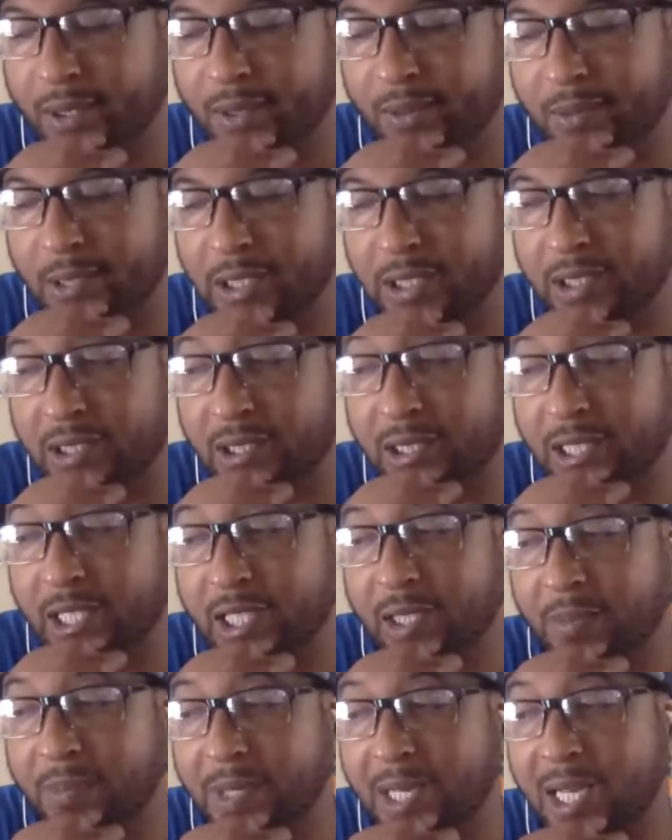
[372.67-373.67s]
the
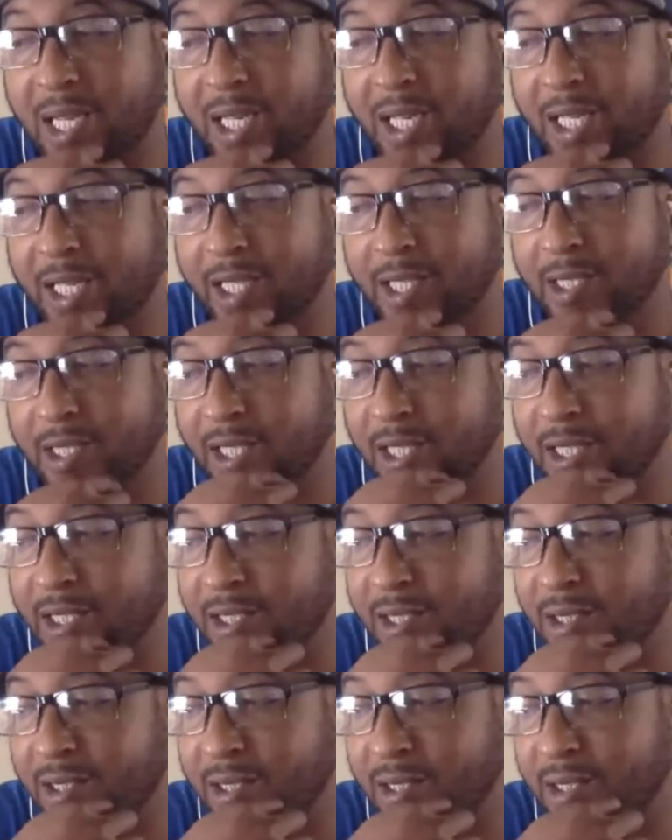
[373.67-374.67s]
thing about it is
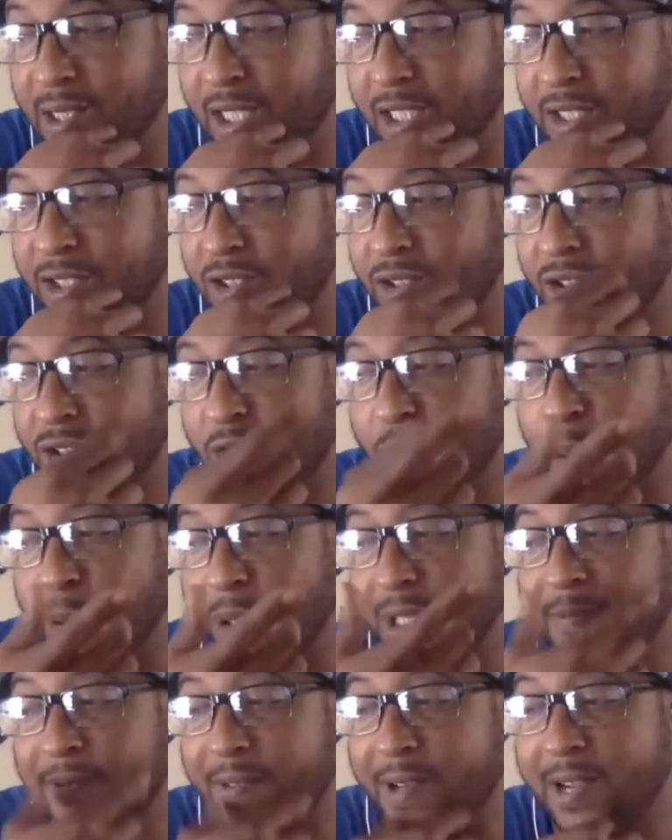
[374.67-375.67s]

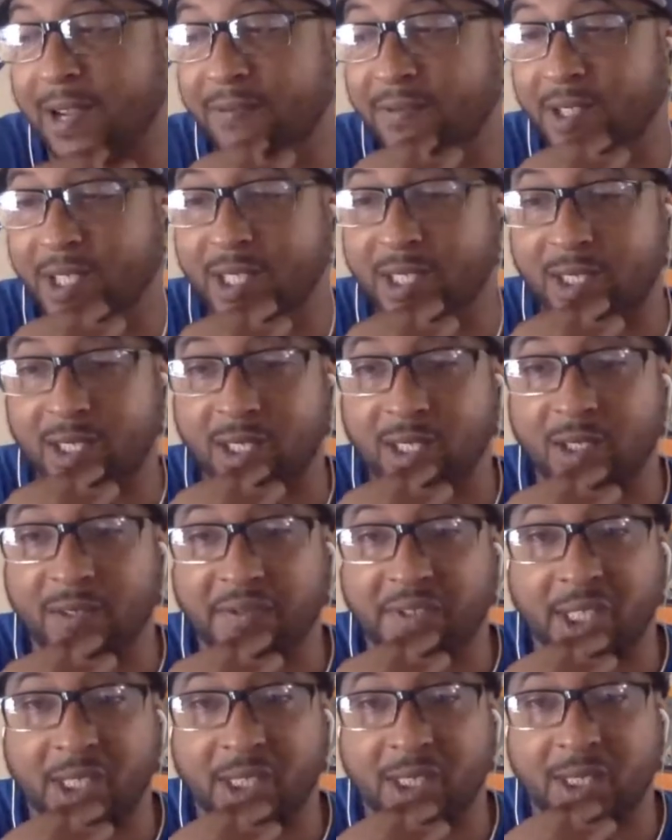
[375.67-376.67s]
25 years
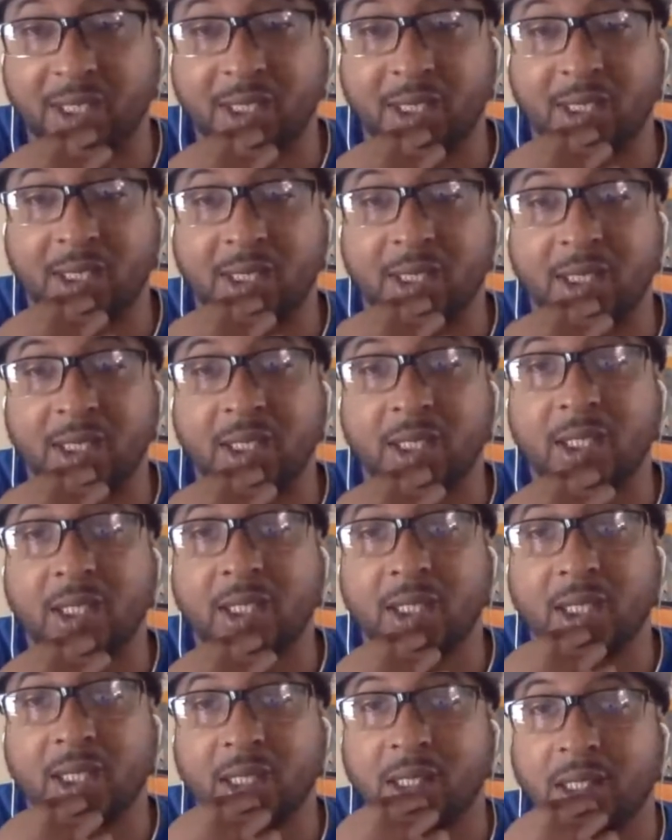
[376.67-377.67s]
enough justice?
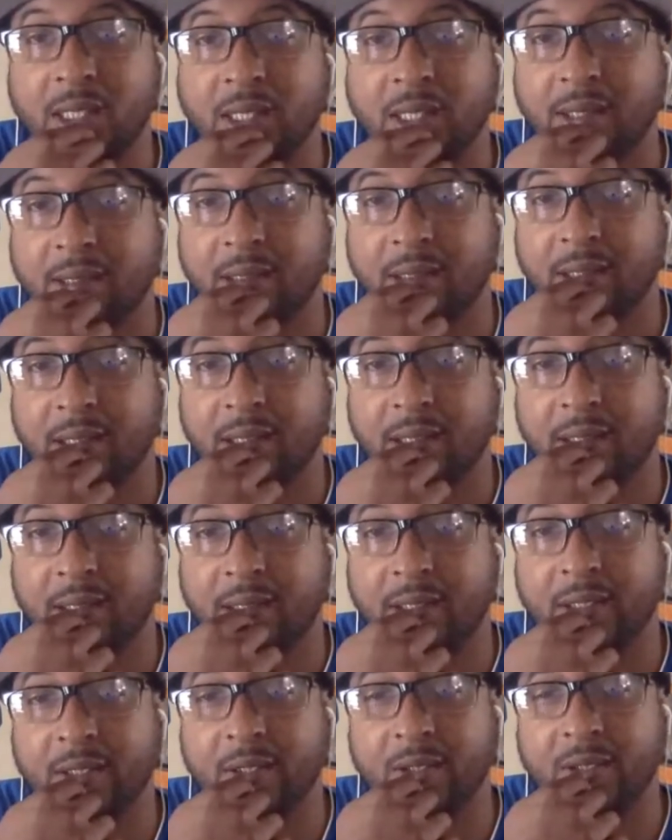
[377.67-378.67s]
You